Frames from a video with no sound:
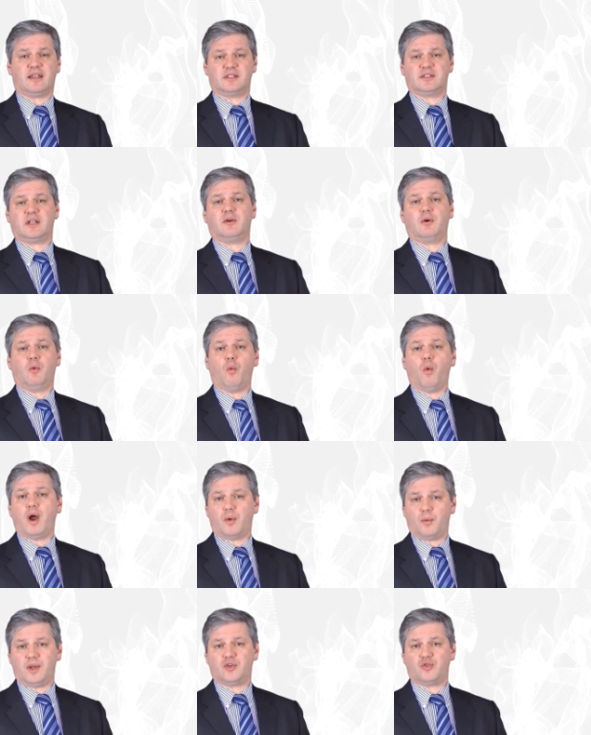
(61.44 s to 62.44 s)
as to
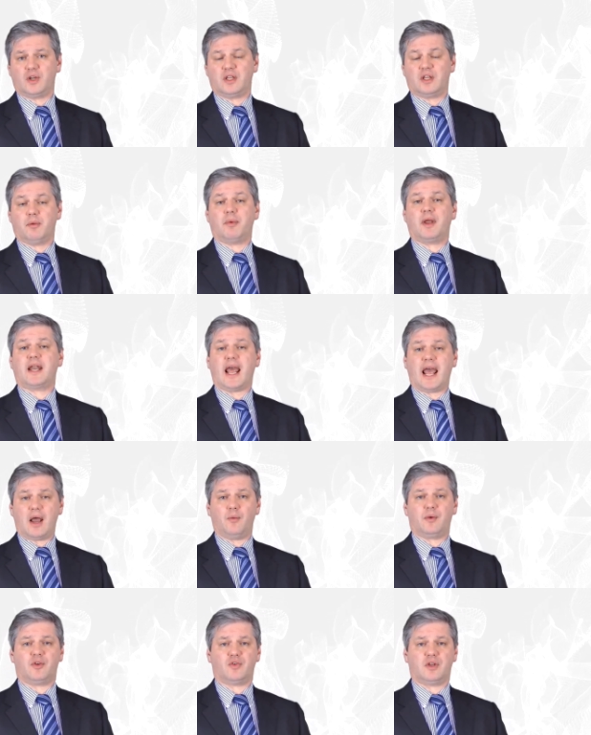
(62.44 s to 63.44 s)
why we treat them and
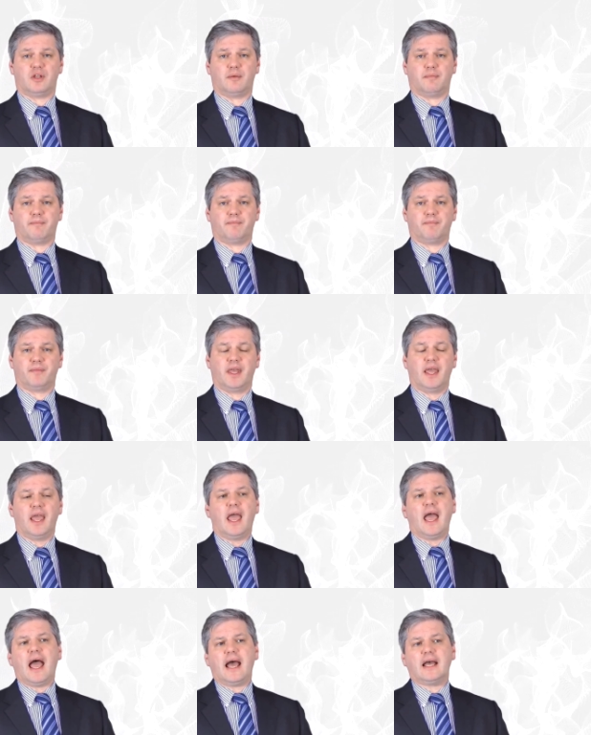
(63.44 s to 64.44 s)
how we treat them.
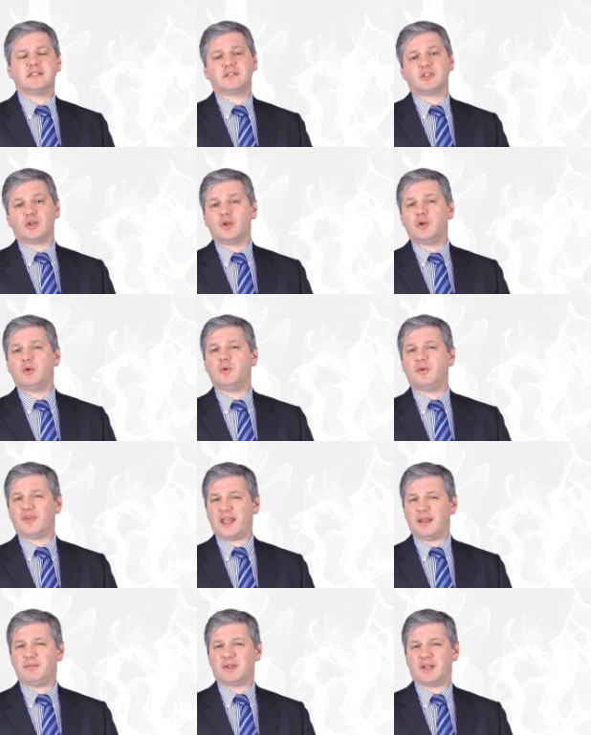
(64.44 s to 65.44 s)
As to who we've
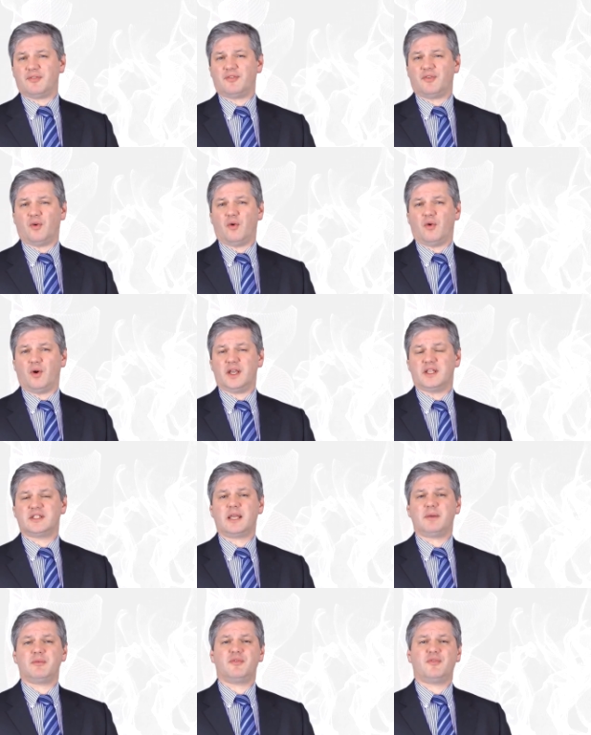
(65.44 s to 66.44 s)
aimed it for, it's
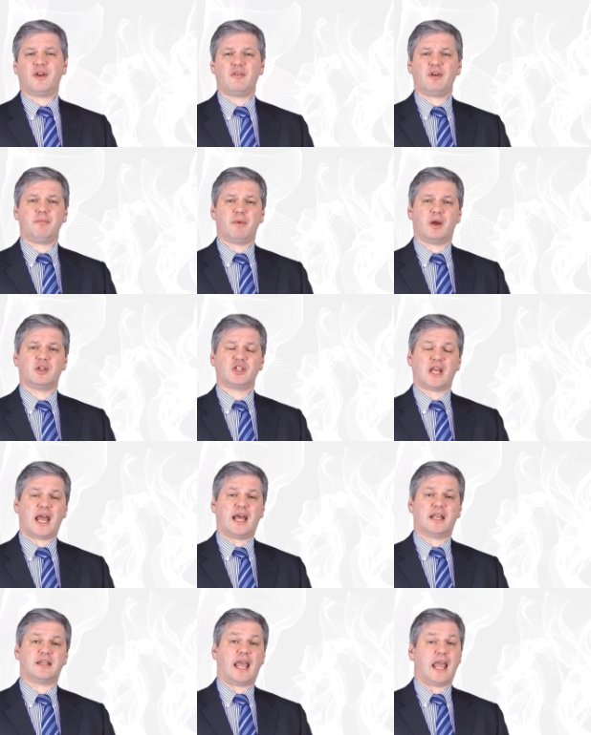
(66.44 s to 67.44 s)
aimed very much
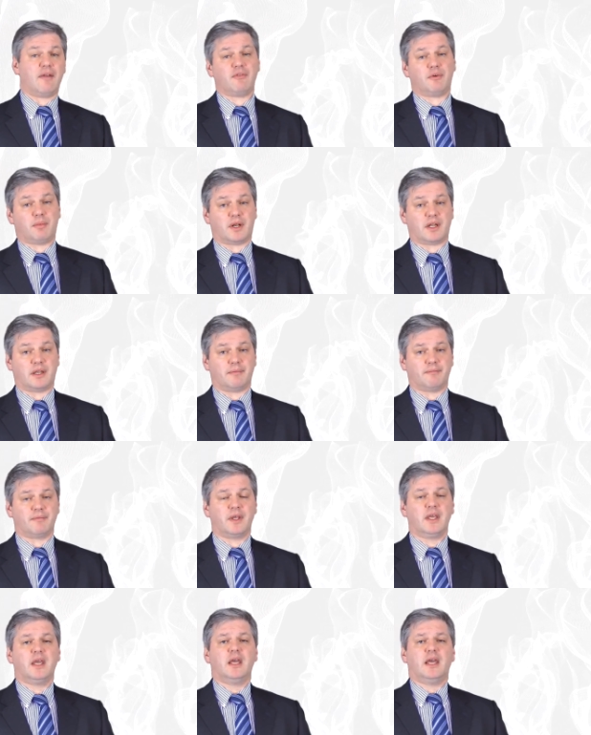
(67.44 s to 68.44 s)
at everybody.
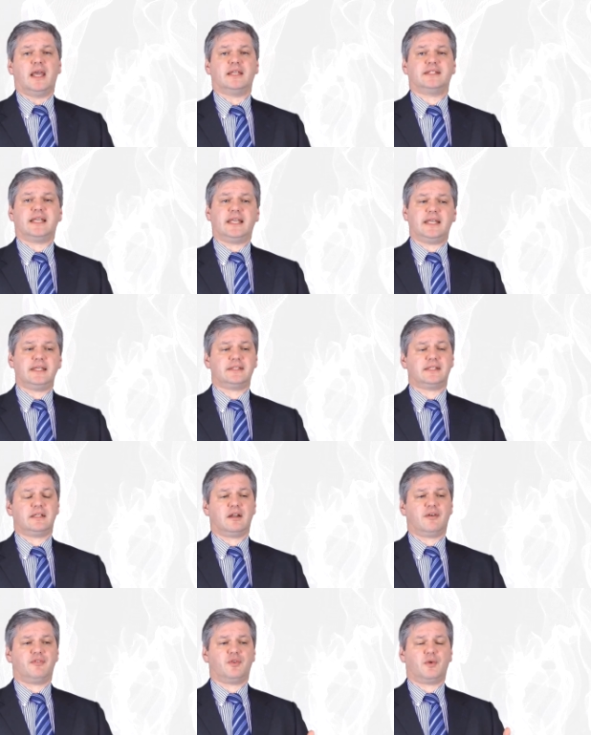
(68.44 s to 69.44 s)
It's easy
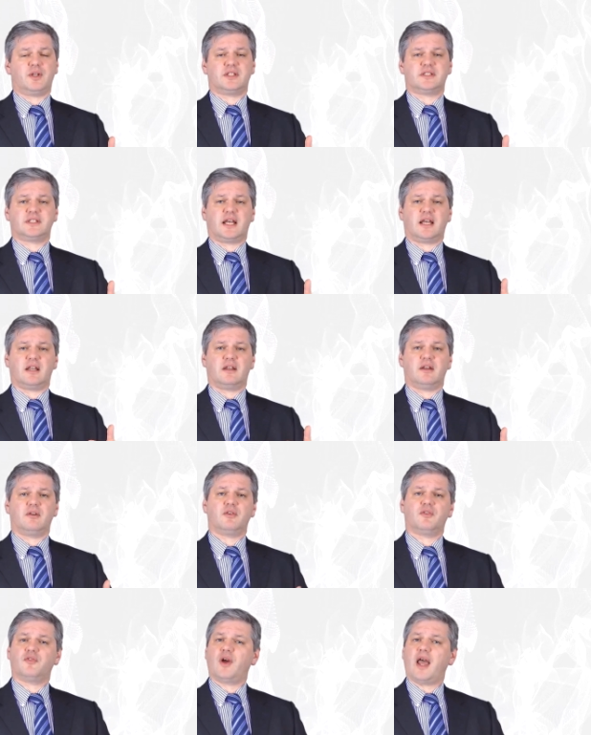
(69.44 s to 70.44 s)
enough to
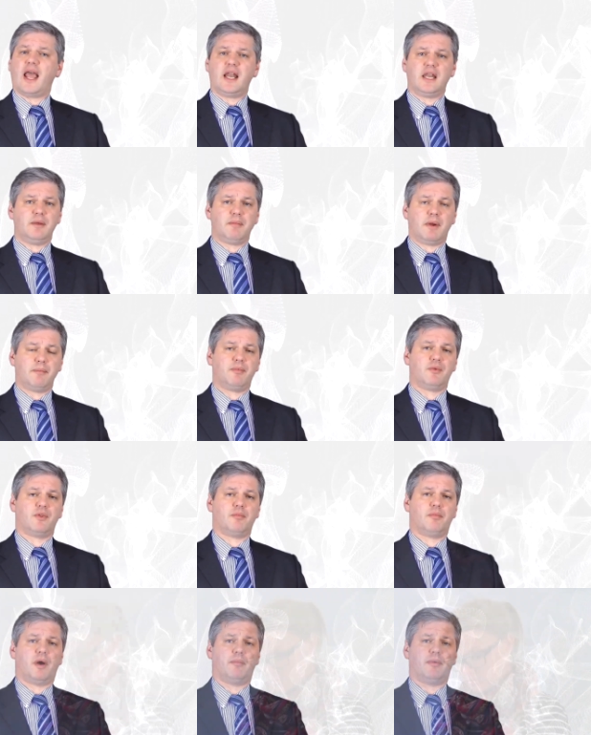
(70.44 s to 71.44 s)
understand for any member of
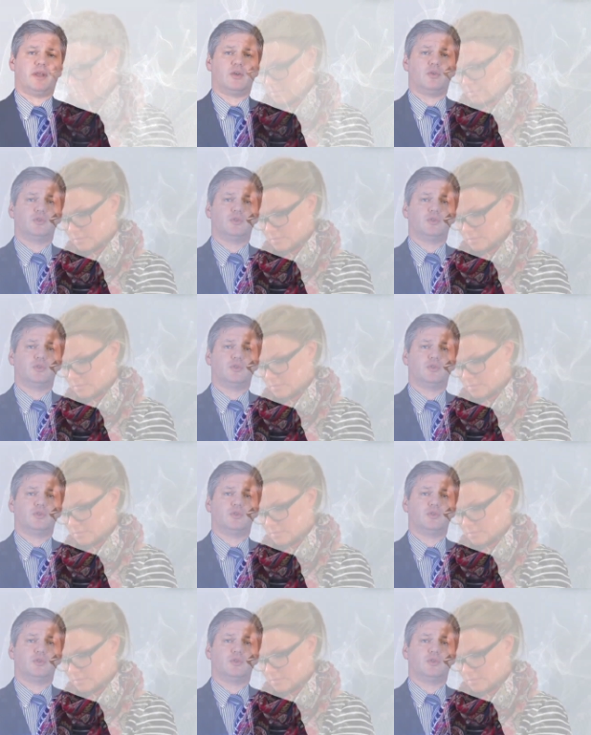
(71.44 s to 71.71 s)
the public